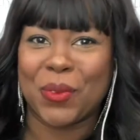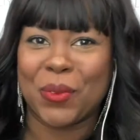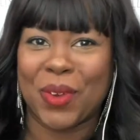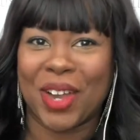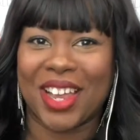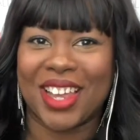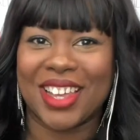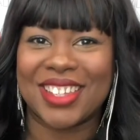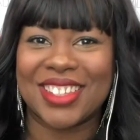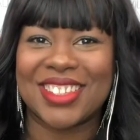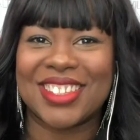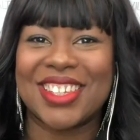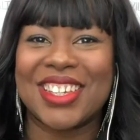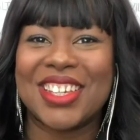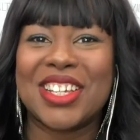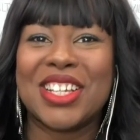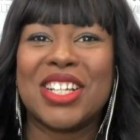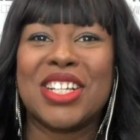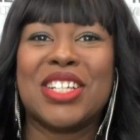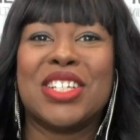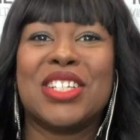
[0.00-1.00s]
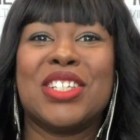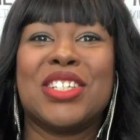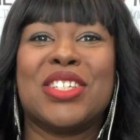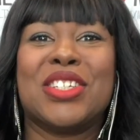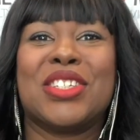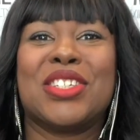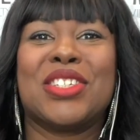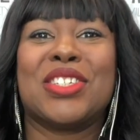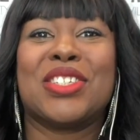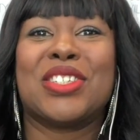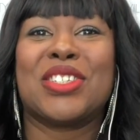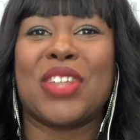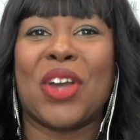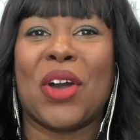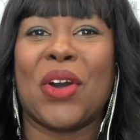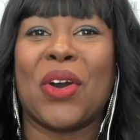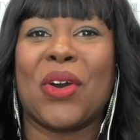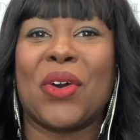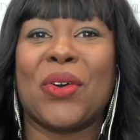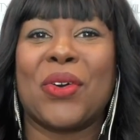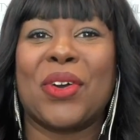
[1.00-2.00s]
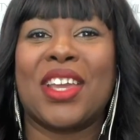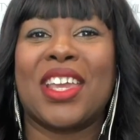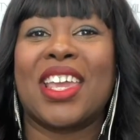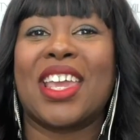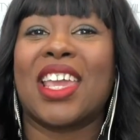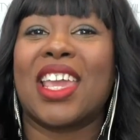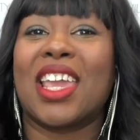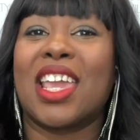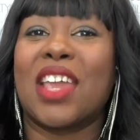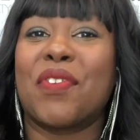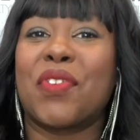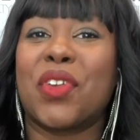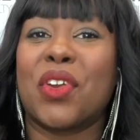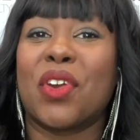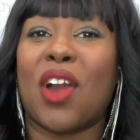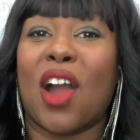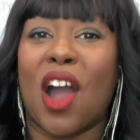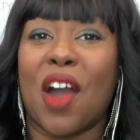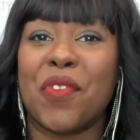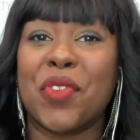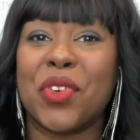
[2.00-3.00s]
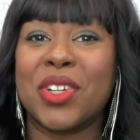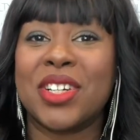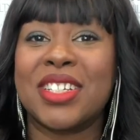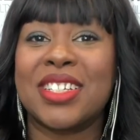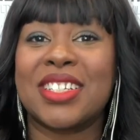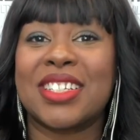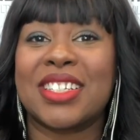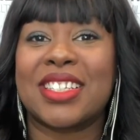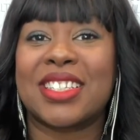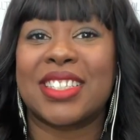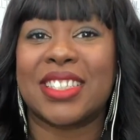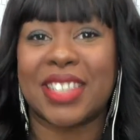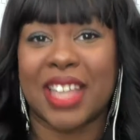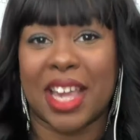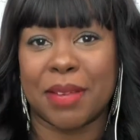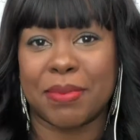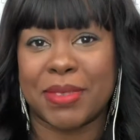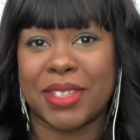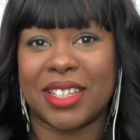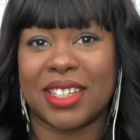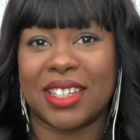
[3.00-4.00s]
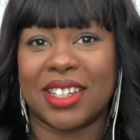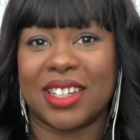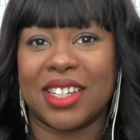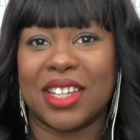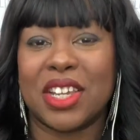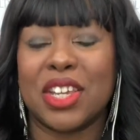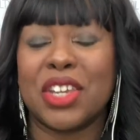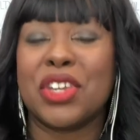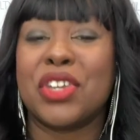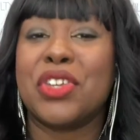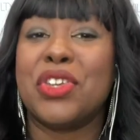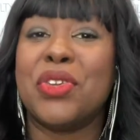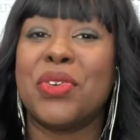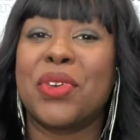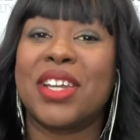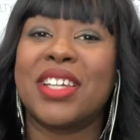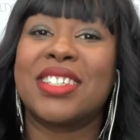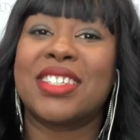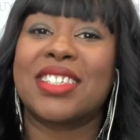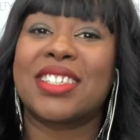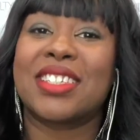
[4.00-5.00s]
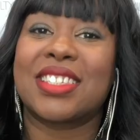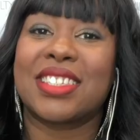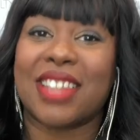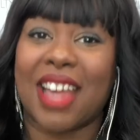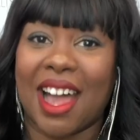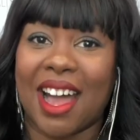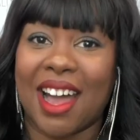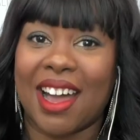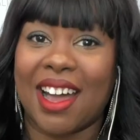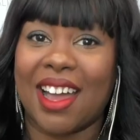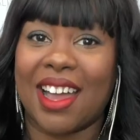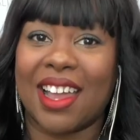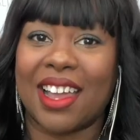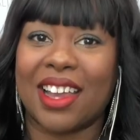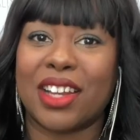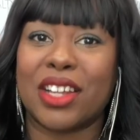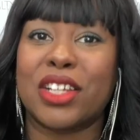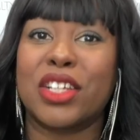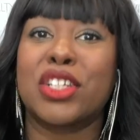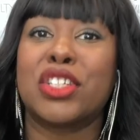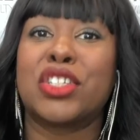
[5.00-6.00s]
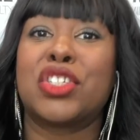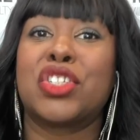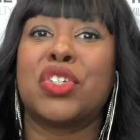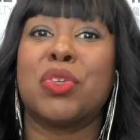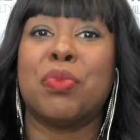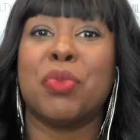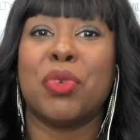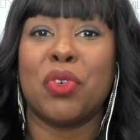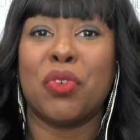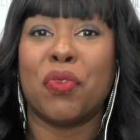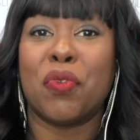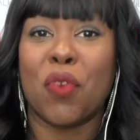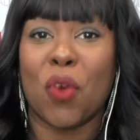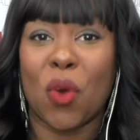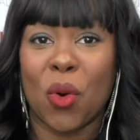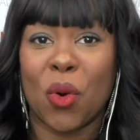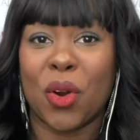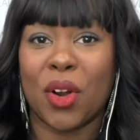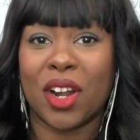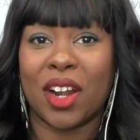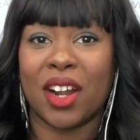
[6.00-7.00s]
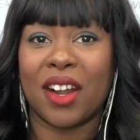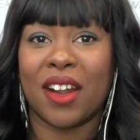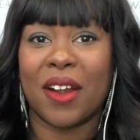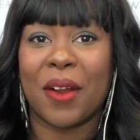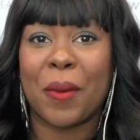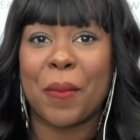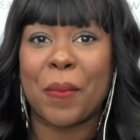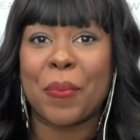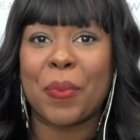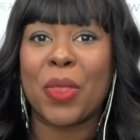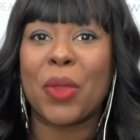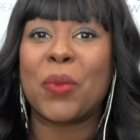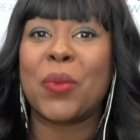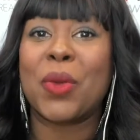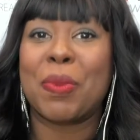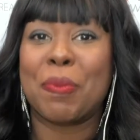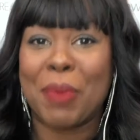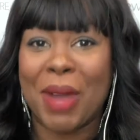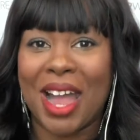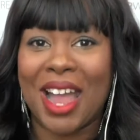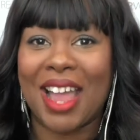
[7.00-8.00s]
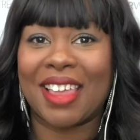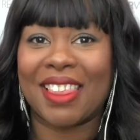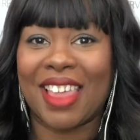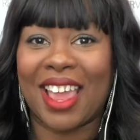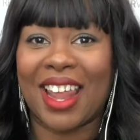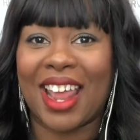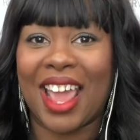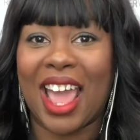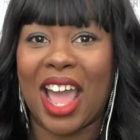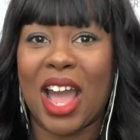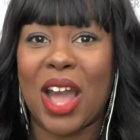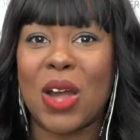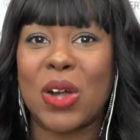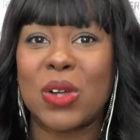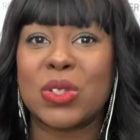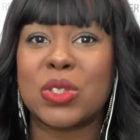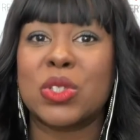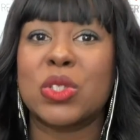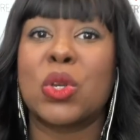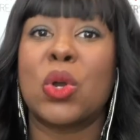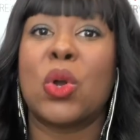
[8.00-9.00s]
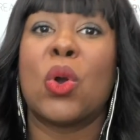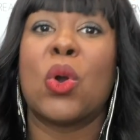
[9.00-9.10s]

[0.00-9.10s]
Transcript: ways. So if your offer is accepted, you can decide to move forward with buying that house,